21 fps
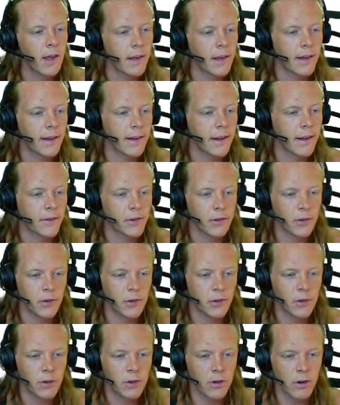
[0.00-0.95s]
It gives
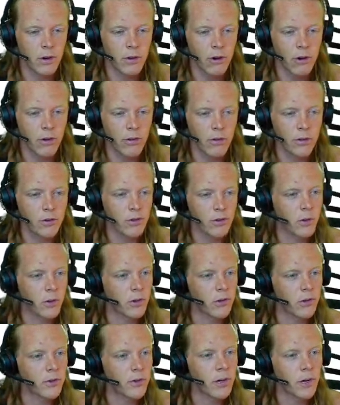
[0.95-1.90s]
you all the
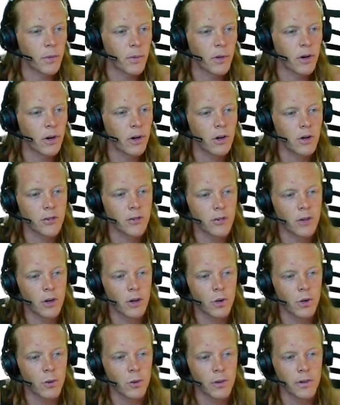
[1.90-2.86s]
scores here, but
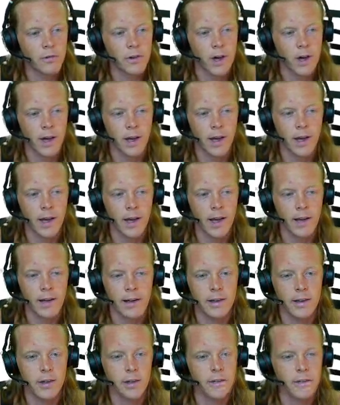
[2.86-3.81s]
also we've gone ahead
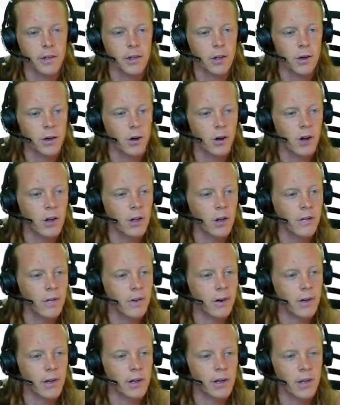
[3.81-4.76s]
and given you all of
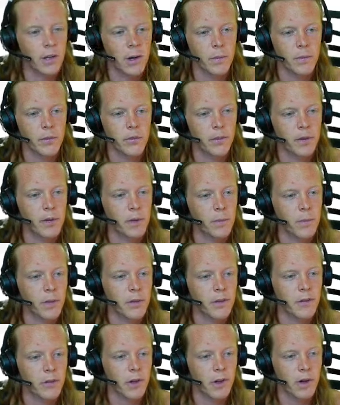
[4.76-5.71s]
their income
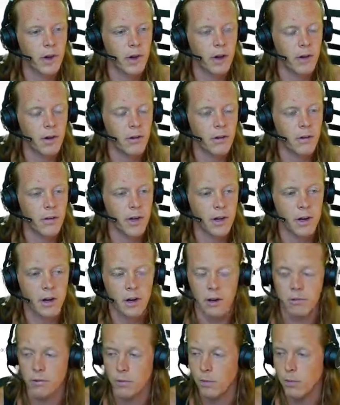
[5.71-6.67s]
statements that
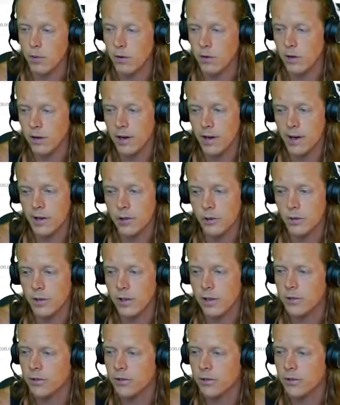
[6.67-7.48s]
are reported annually.